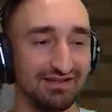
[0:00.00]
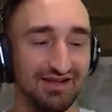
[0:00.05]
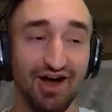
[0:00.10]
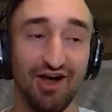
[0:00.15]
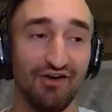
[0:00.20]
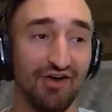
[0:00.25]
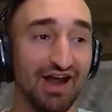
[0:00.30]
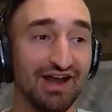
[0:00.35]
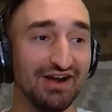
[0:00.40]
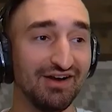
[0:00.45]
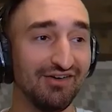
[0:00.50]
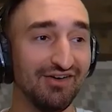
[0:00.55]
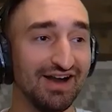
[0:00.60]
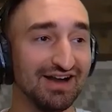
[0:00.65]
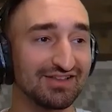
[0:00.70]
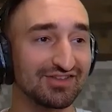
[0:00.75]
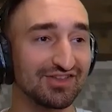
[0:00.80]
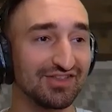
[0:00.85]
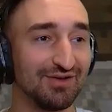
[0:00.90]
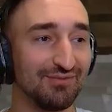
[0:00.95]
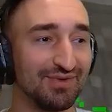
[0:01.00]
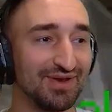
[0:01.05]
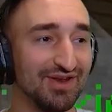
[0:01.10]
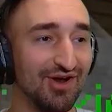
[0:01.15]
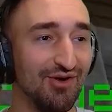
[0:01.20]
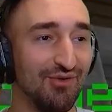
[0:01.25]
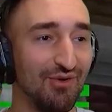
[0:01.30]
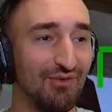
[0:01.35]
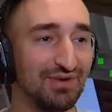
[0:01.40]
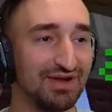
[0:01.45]
All right, all right. So then we
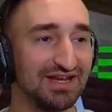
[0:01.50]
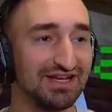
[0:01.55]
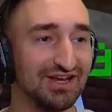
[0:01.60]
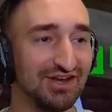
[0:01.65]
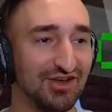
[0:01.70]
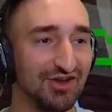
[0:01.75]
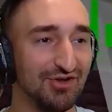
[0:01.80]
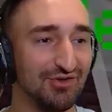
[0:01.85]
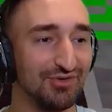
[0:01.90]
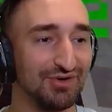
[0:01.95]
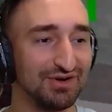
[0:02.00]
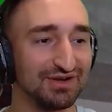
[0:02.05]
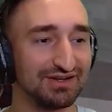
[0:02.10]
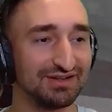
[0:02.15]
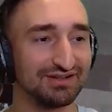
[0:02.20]
know what we need to do.